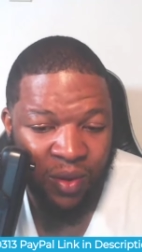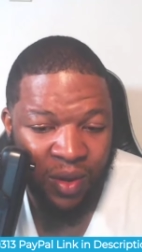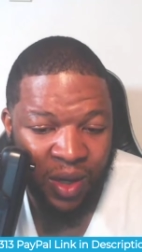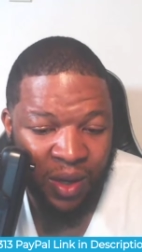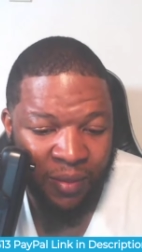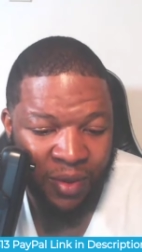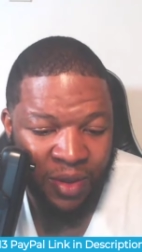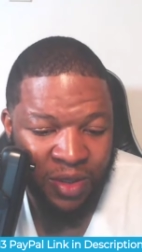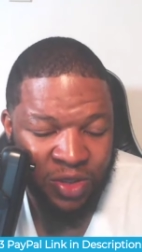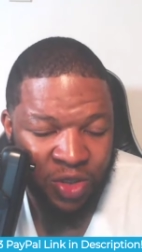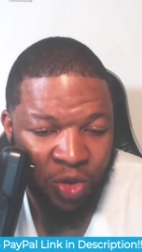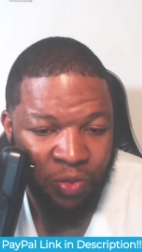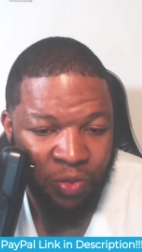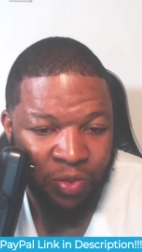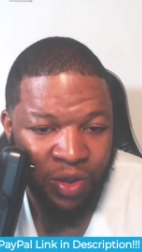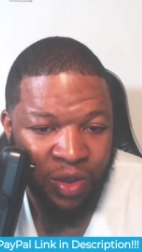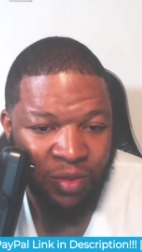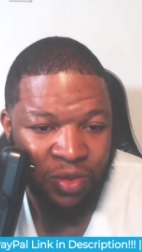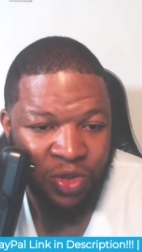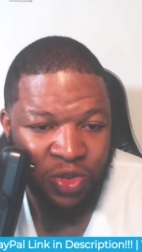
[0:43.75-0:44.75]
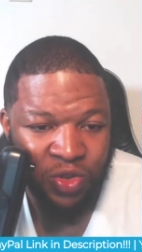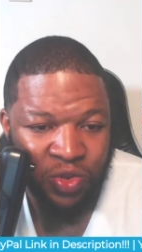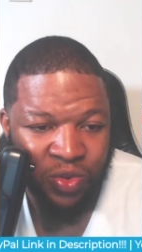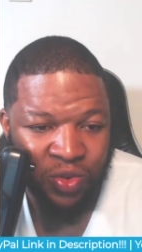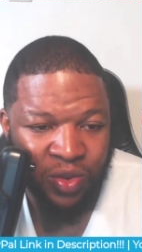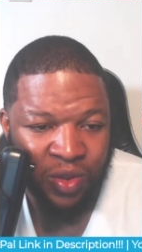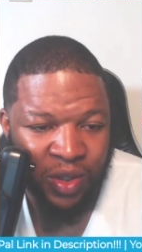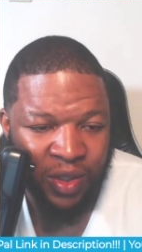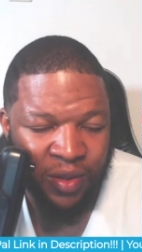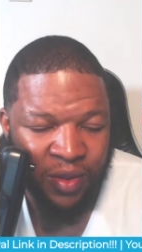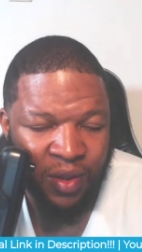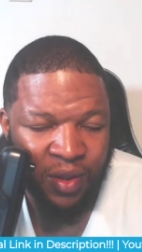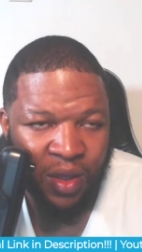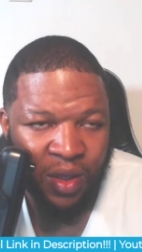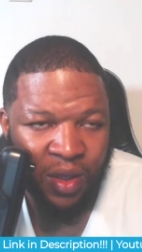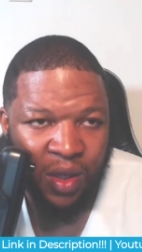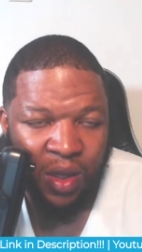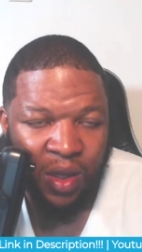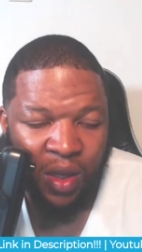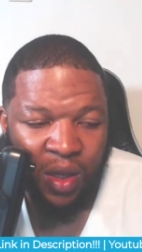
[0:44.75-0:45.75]
It's so premature and
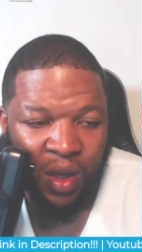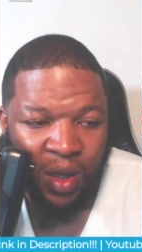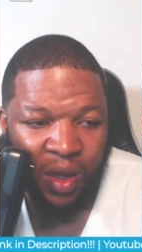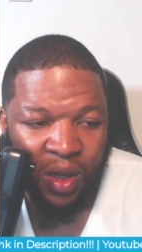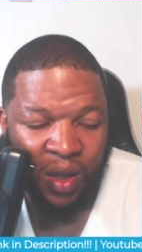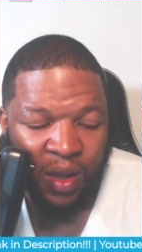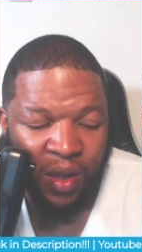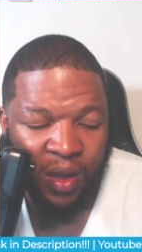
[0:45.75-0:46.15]
uh